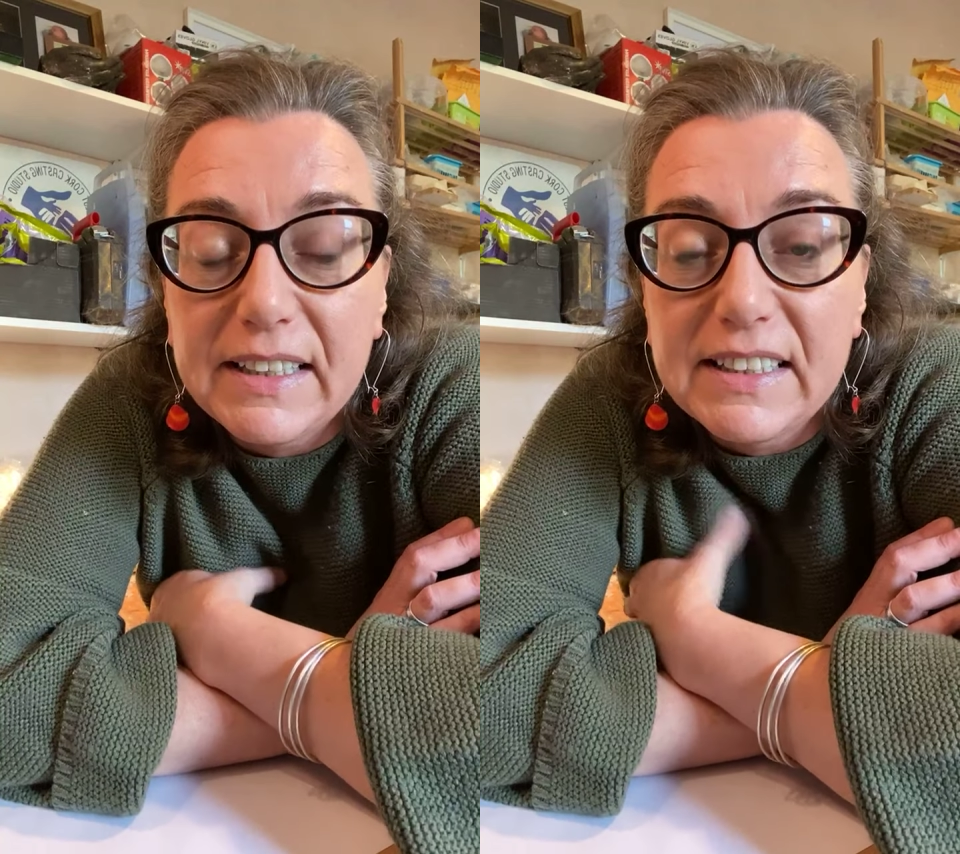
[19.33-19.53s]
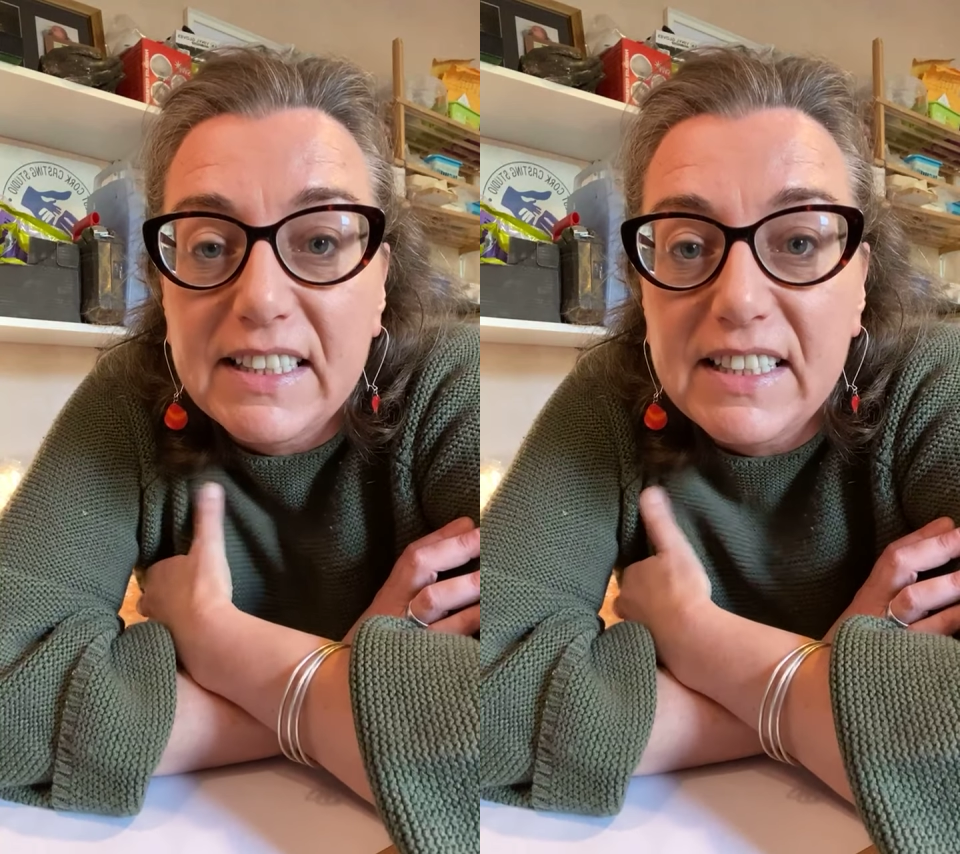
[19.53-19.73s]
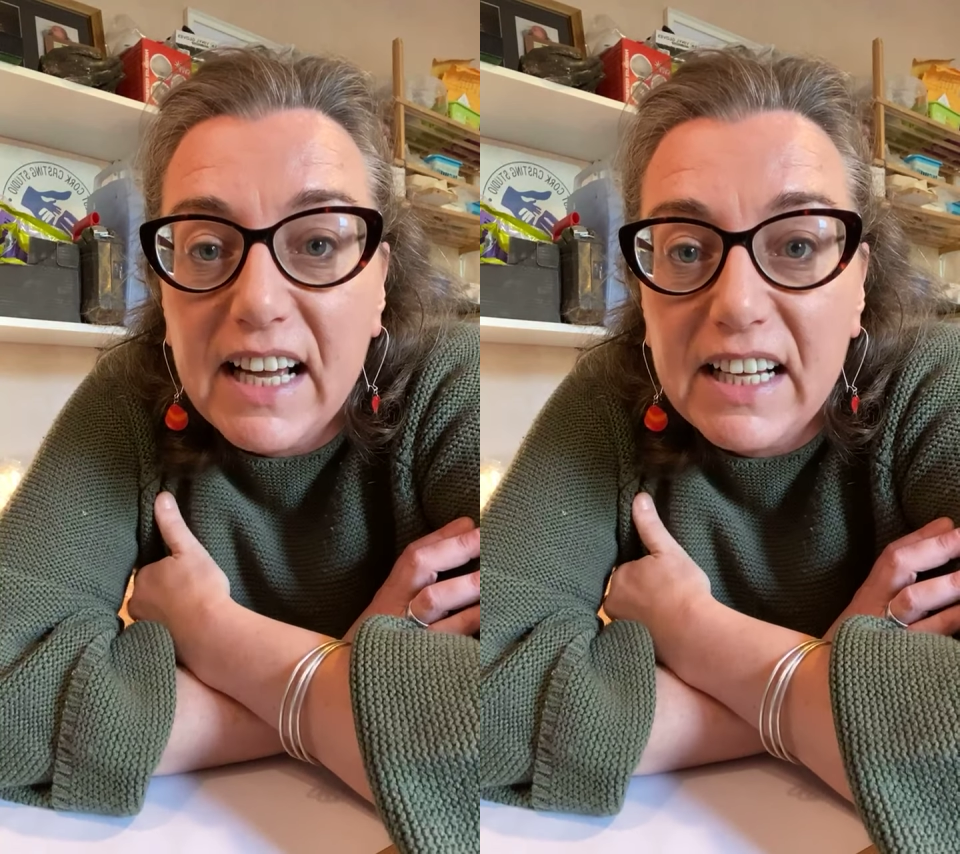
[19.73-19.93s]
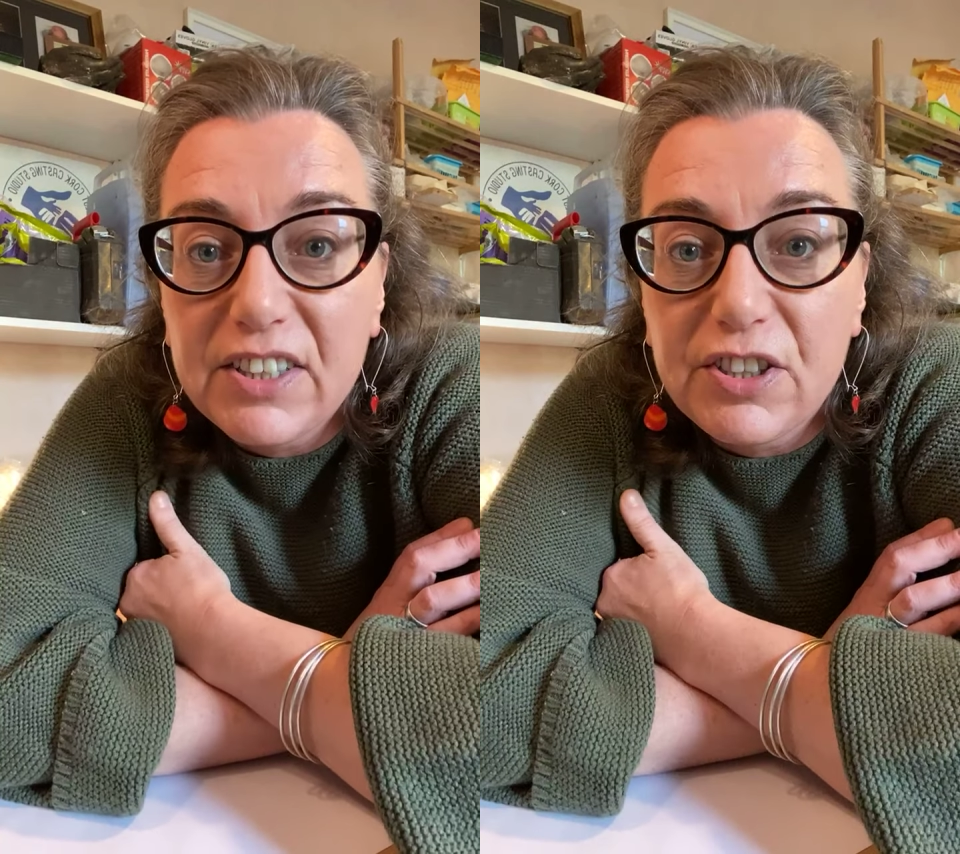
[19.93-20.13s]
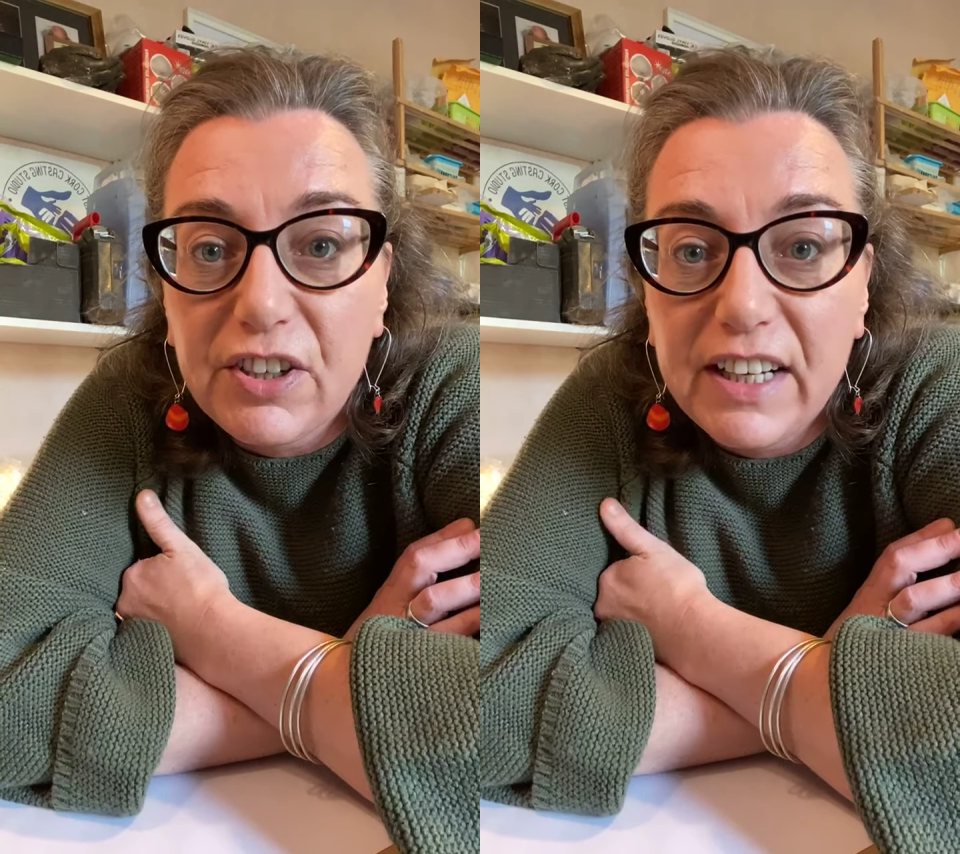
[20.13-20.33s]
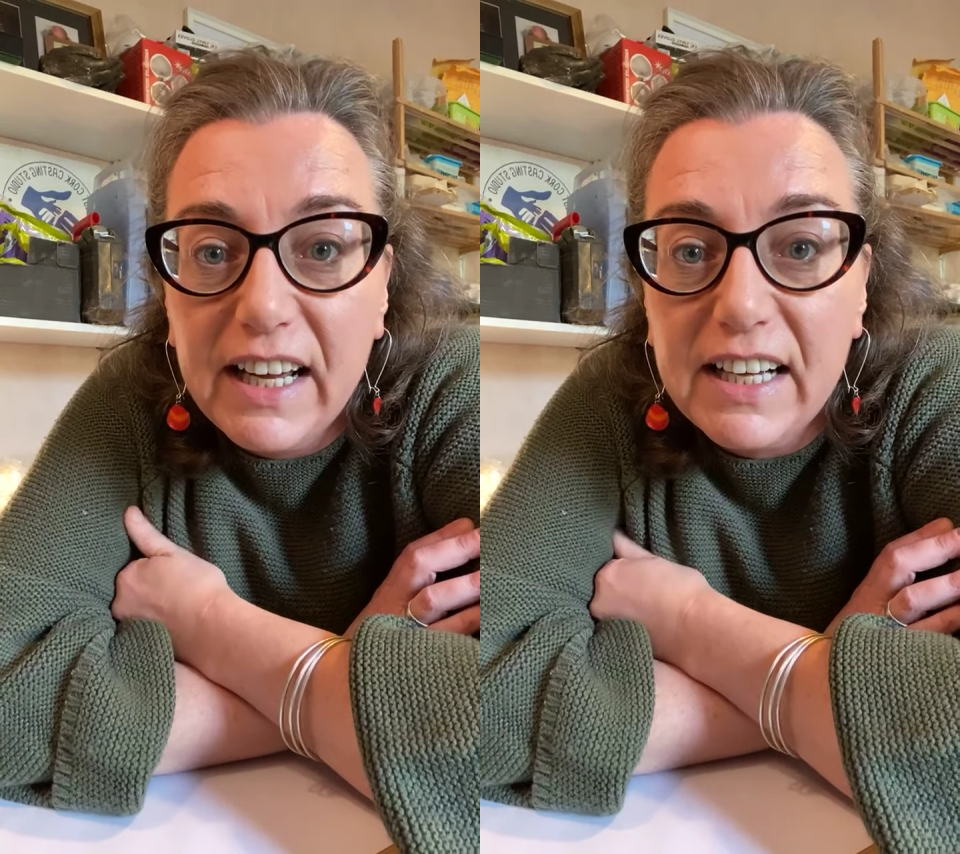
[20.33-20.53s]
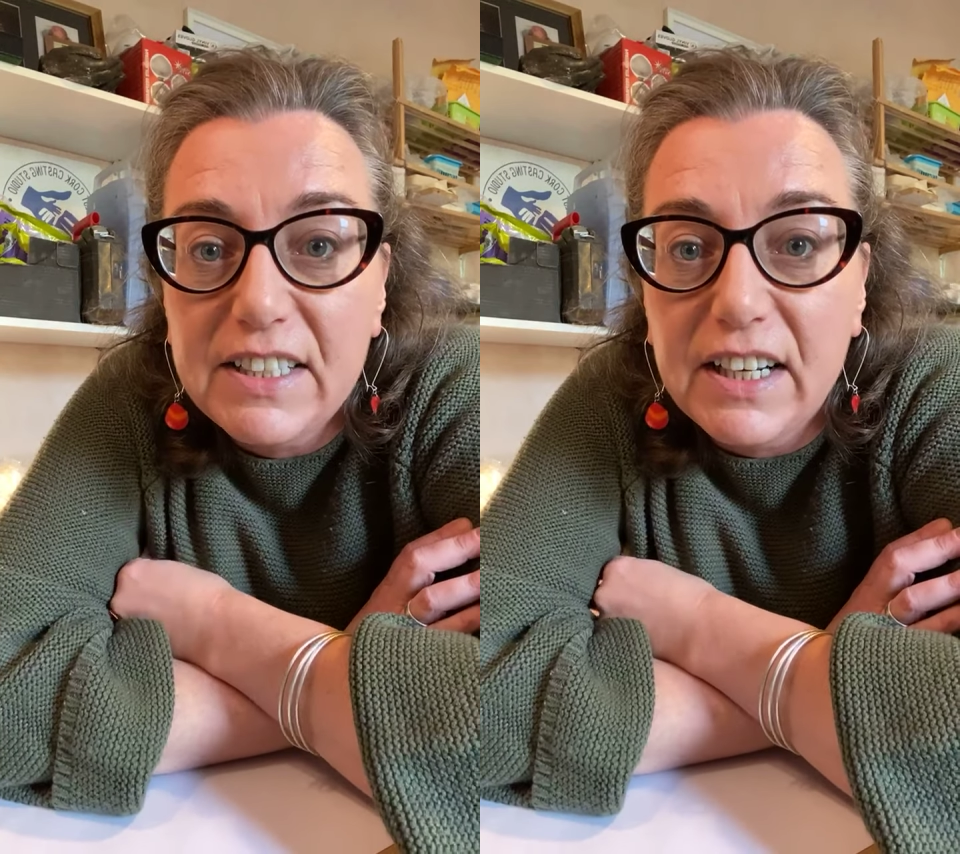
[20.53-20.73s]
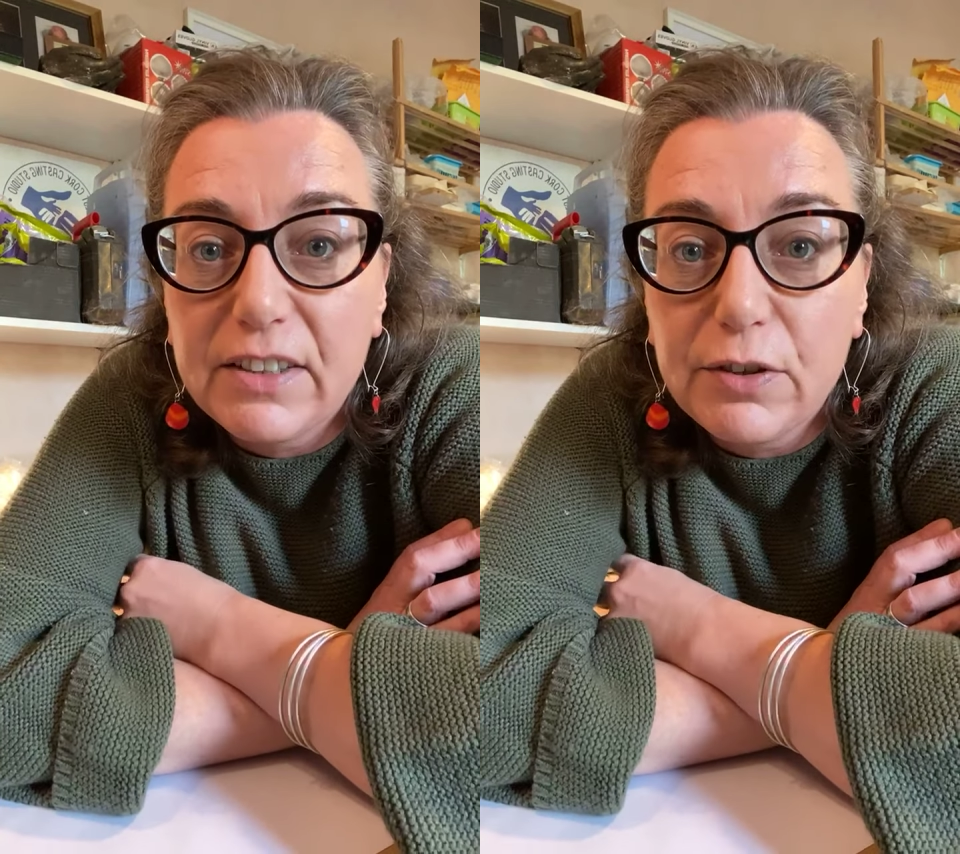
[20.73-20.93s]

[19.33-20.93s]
disaster I had at